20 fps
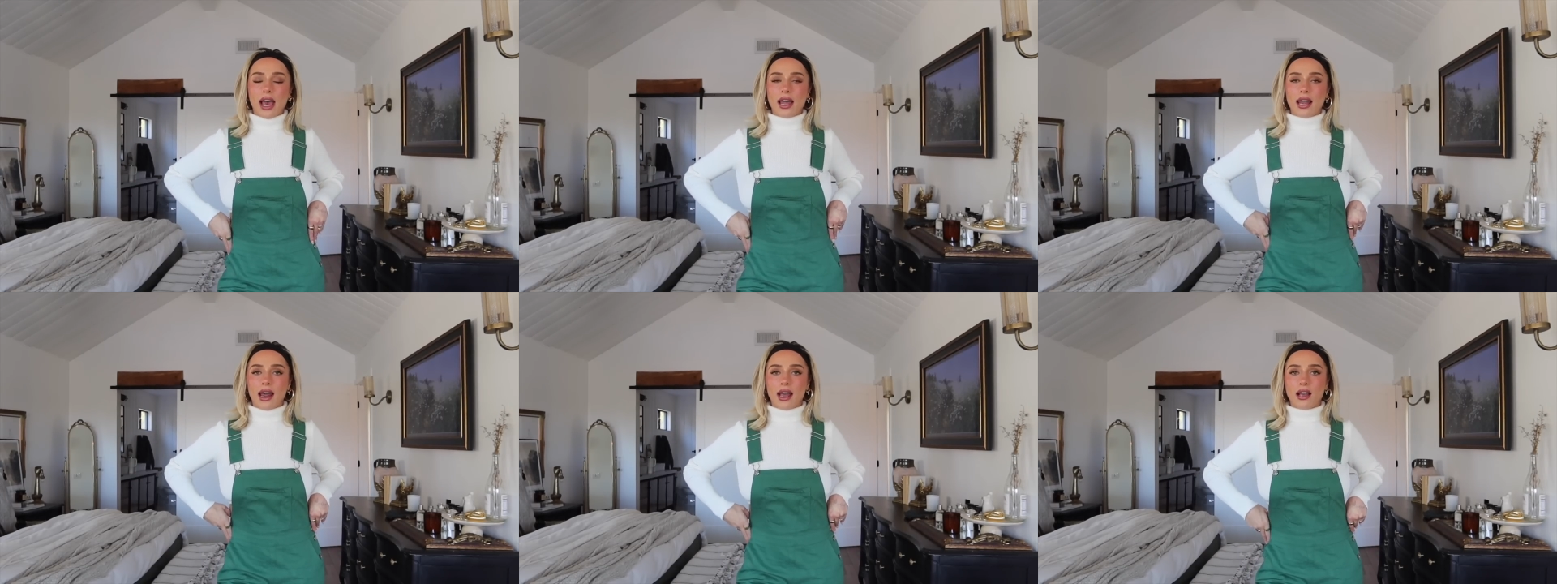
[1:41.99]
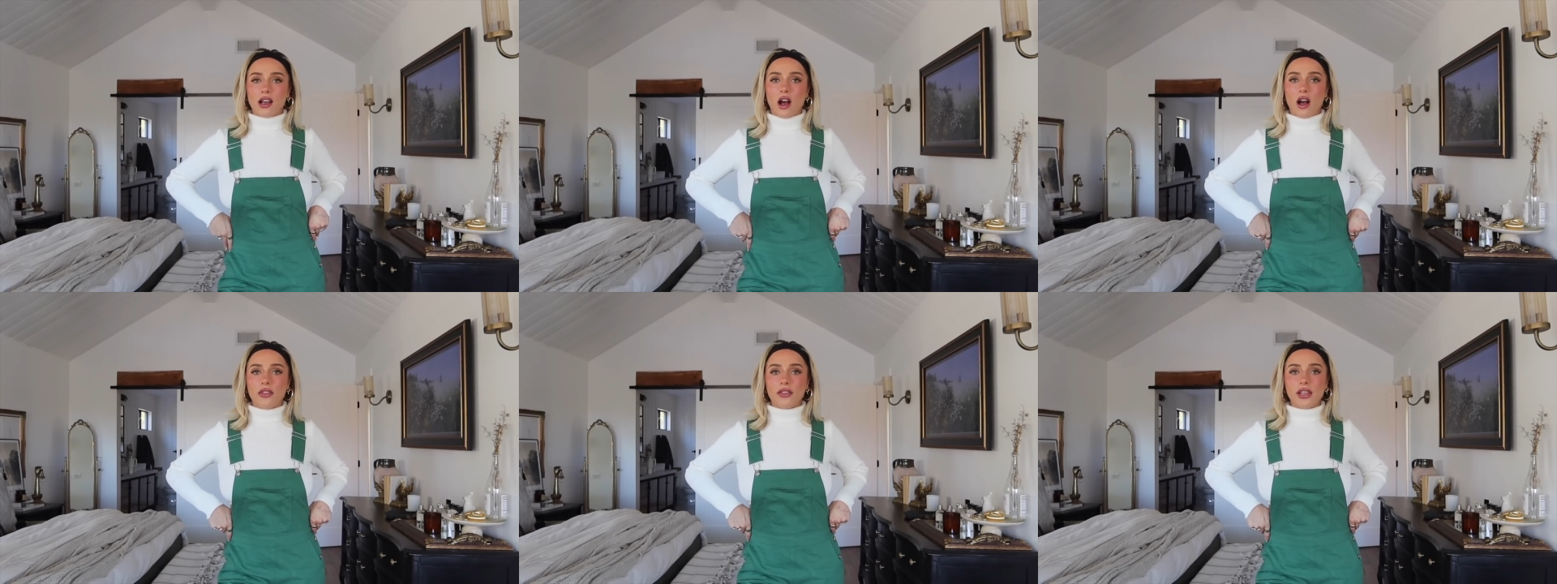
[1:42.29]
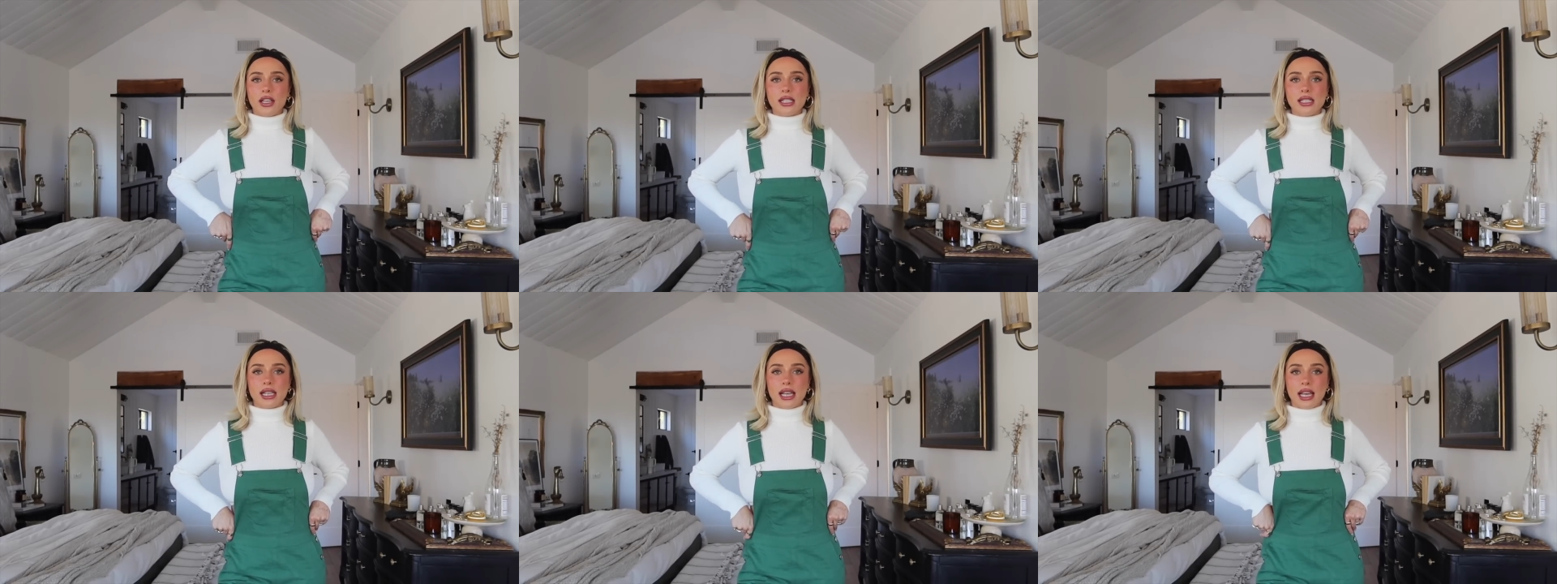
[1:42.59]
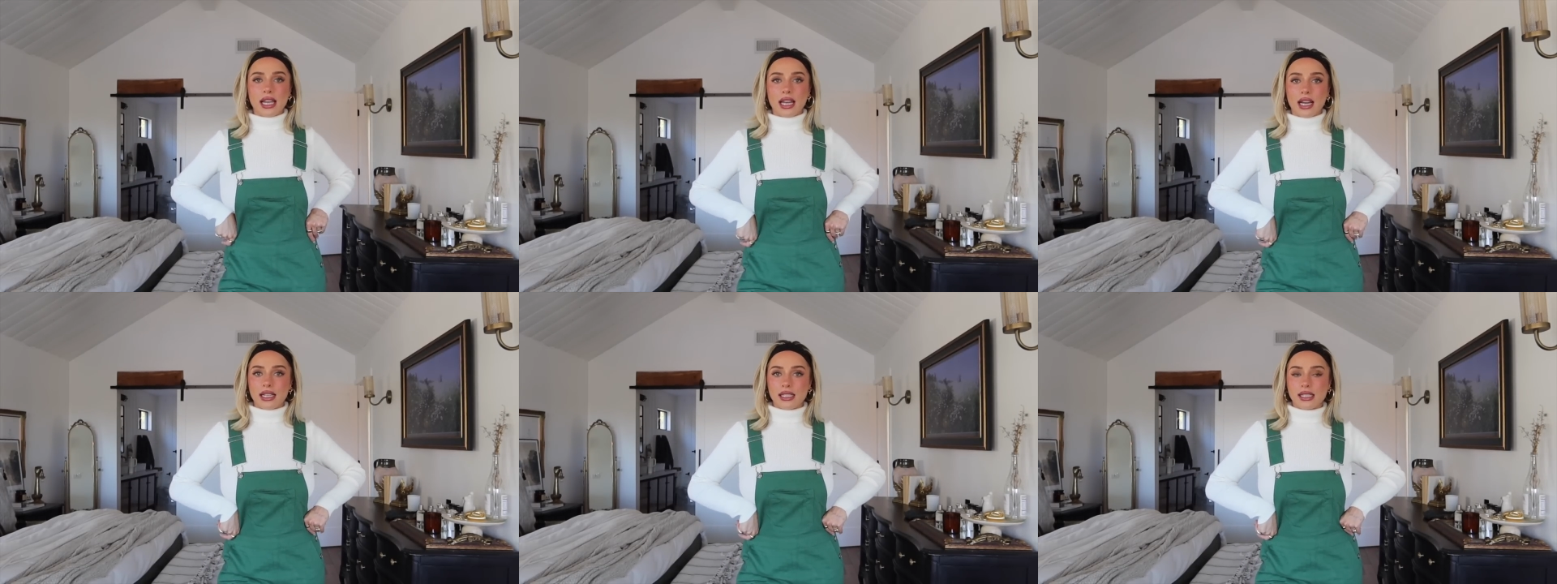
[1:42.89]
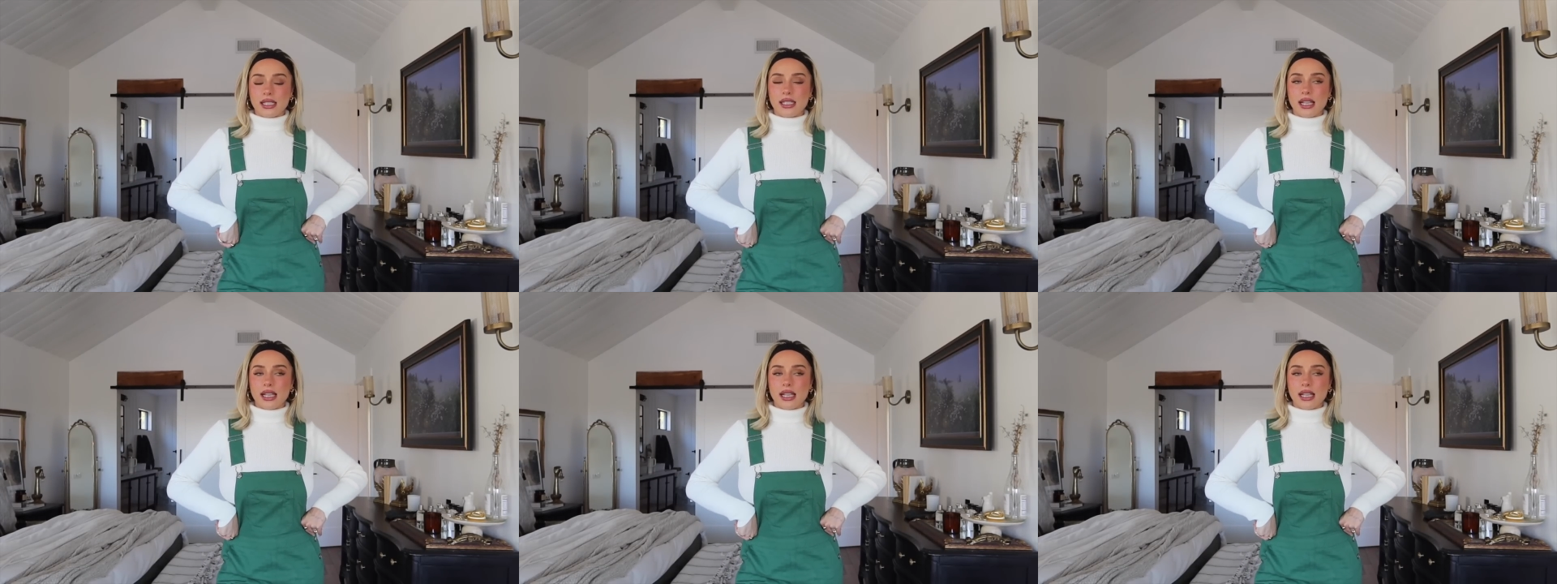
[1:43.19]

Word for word: and I got these in a